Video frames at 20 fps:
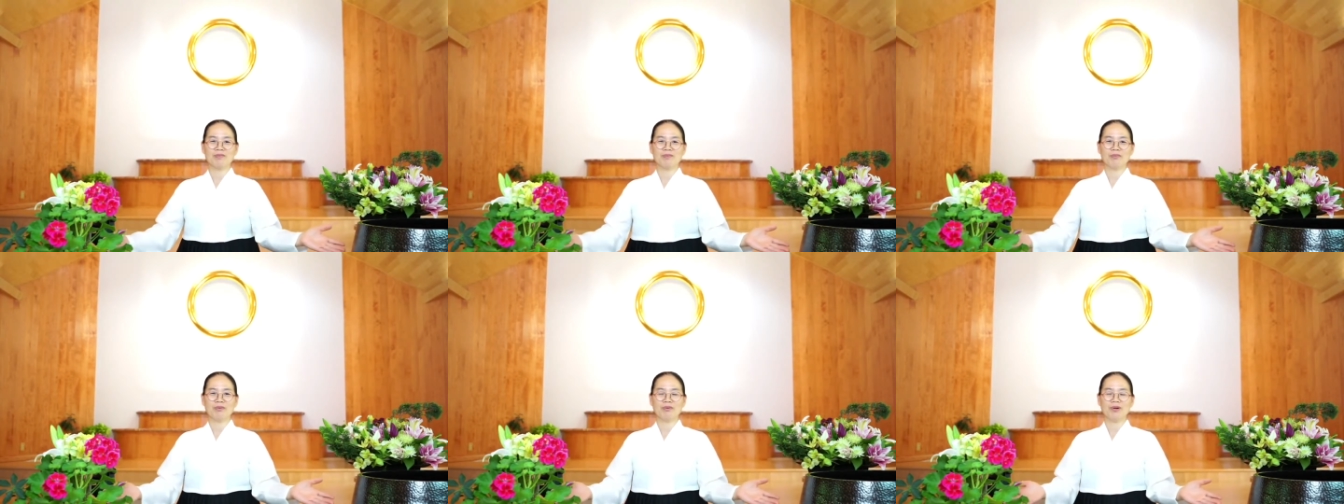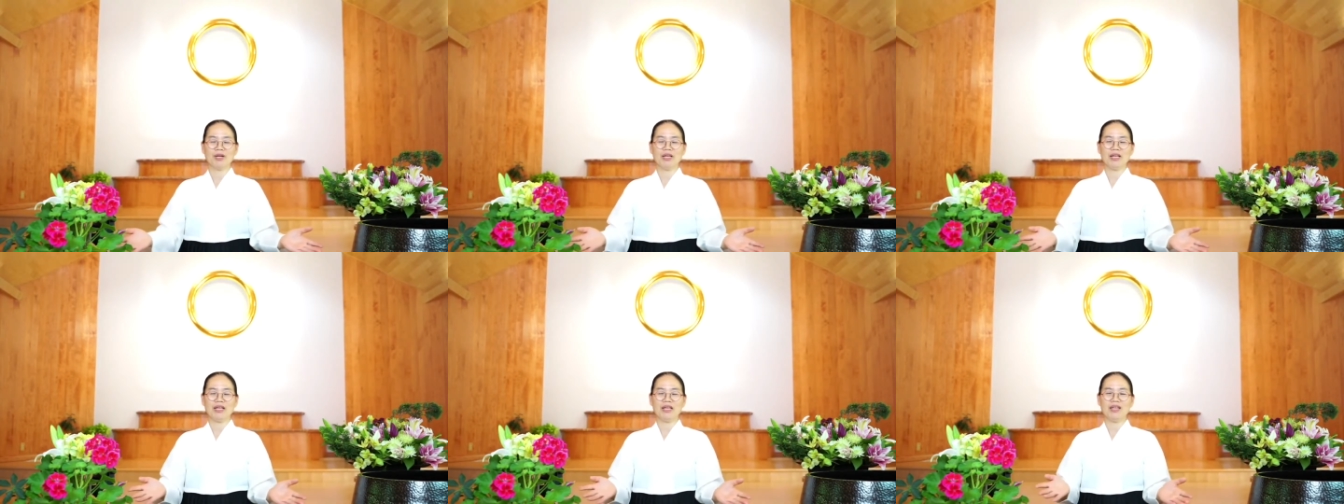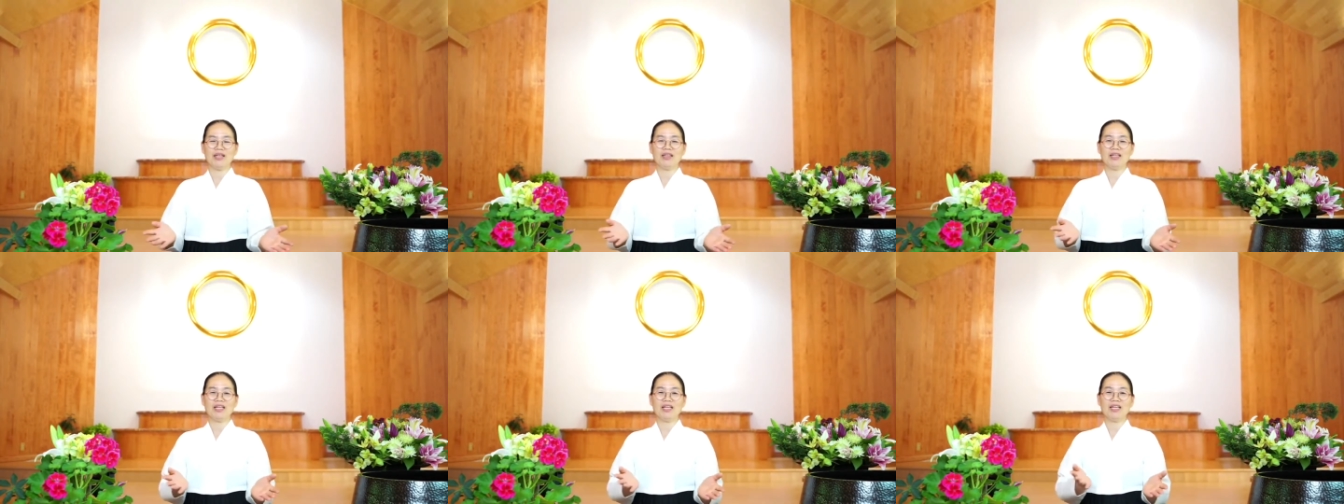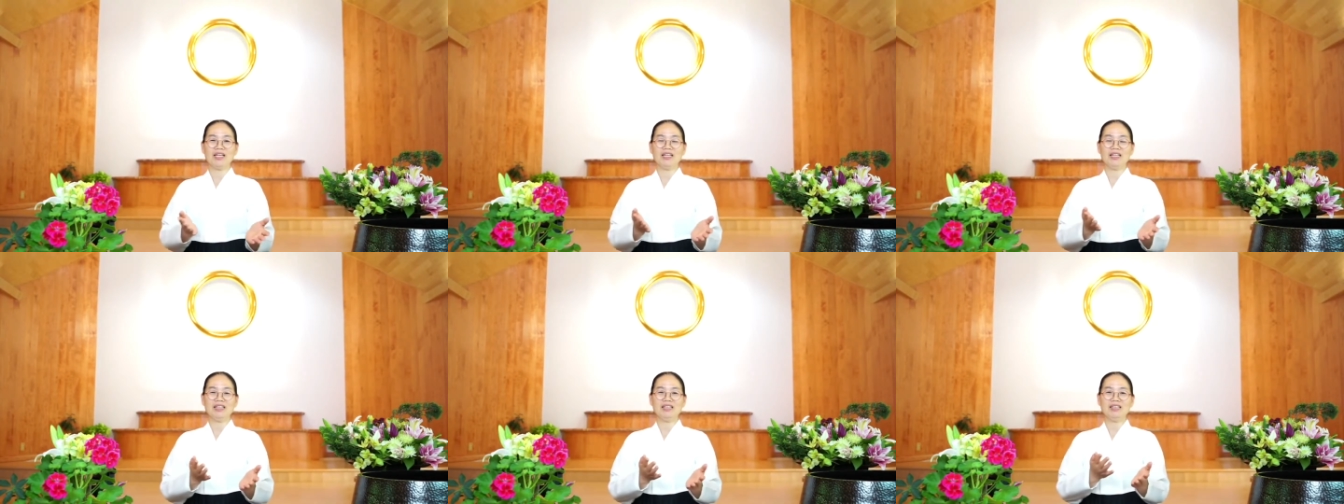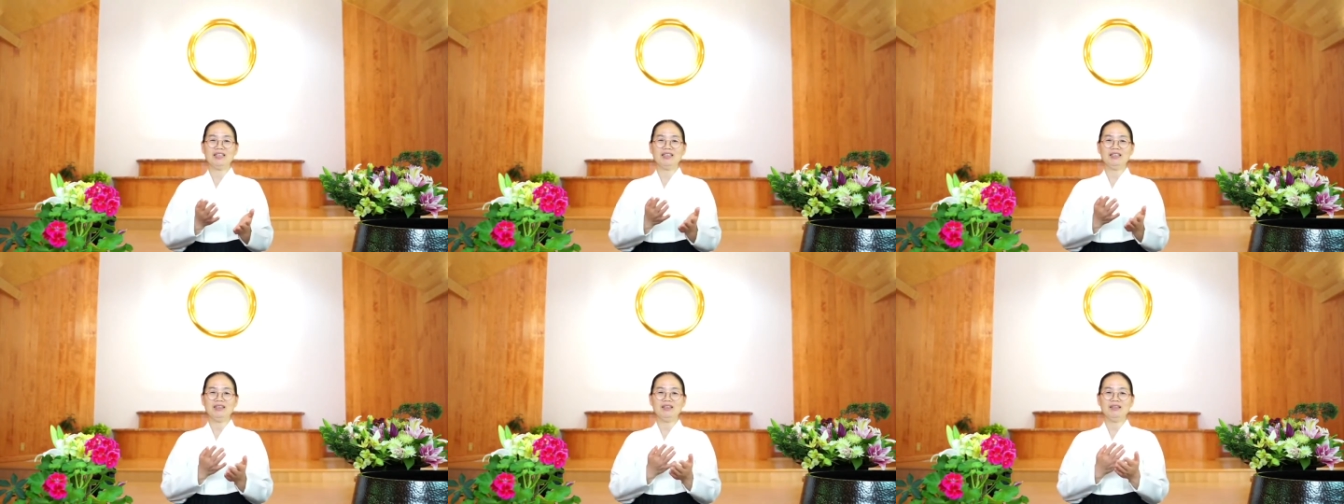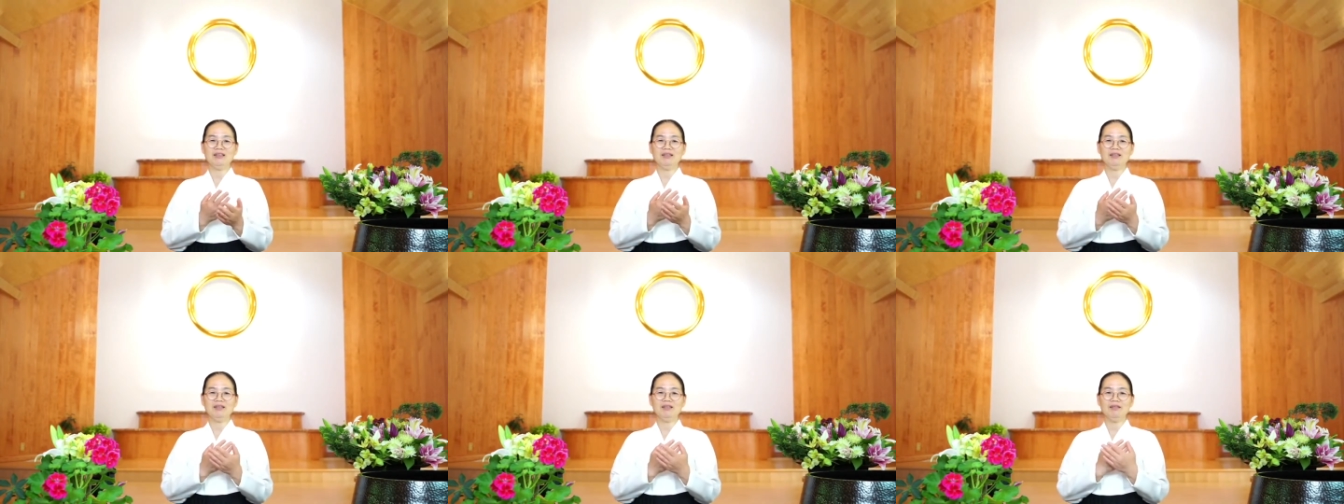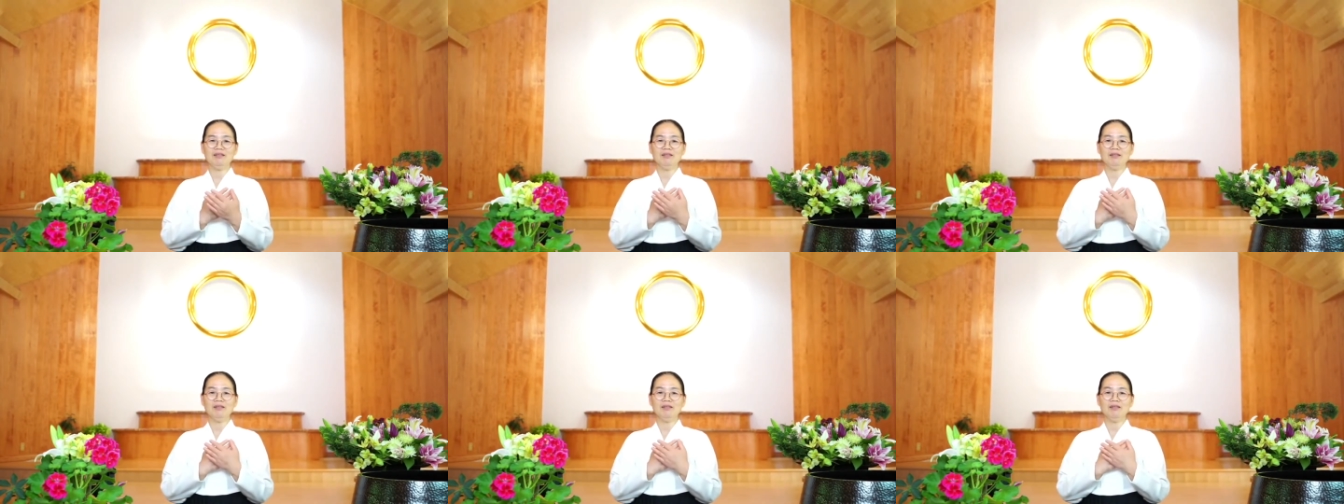Breathe
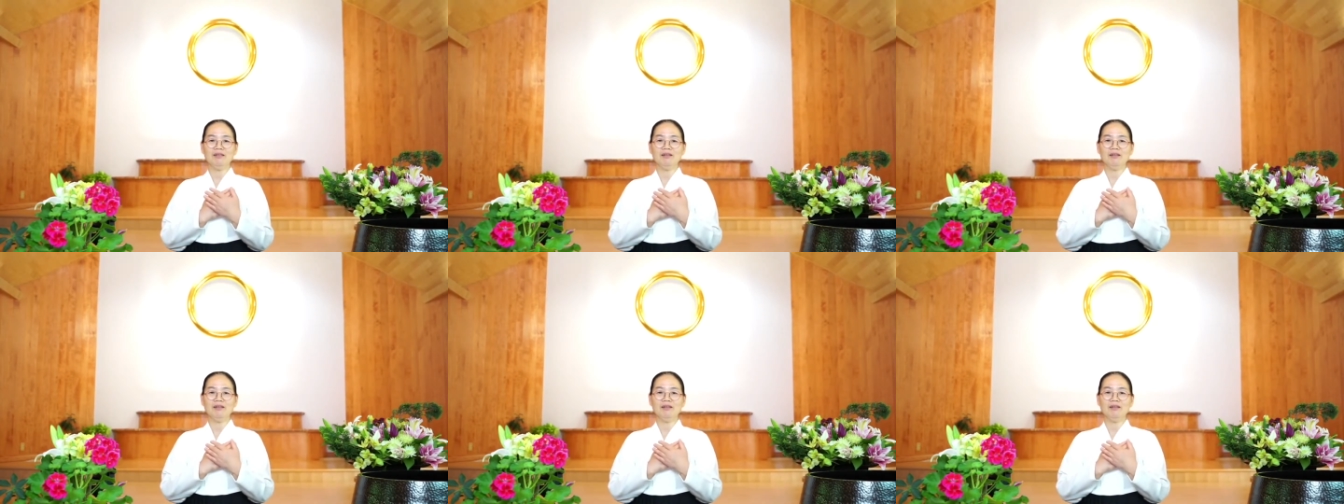in